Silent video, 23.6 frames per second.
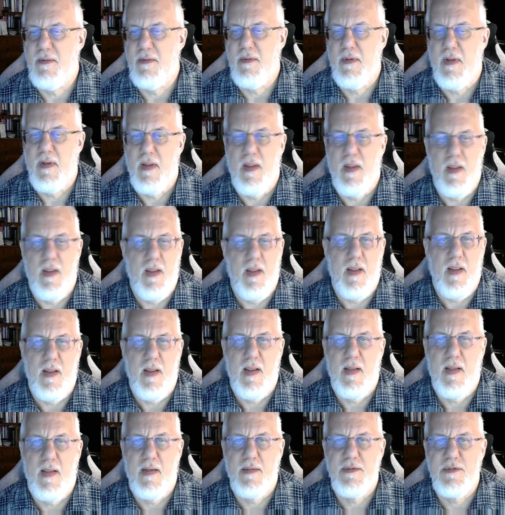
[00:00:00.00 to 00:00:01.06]
I'll just do
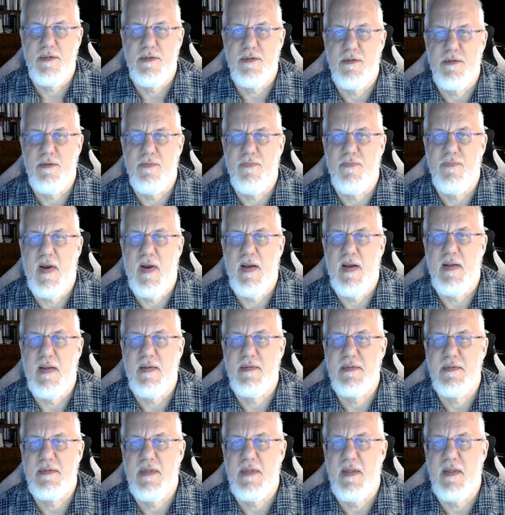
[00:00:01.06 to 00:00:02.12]
file, save
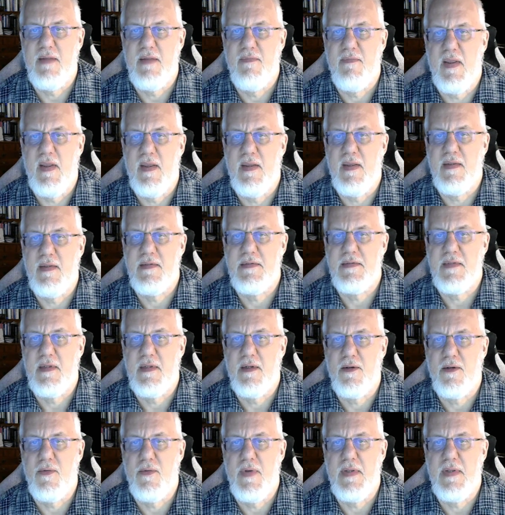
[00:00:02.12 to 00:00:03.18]
as, and I'll go ahead and just
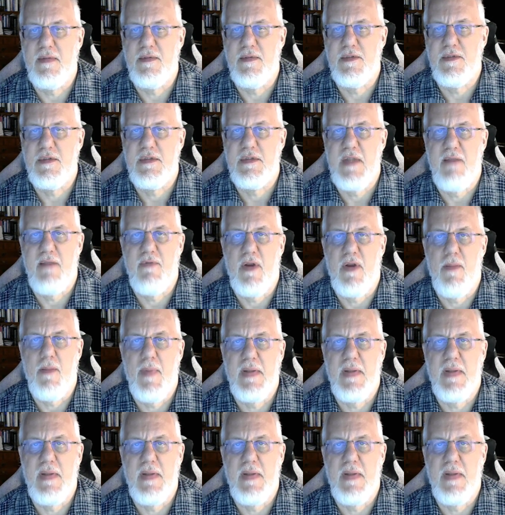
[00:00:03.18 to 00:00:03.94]
save it on my disk.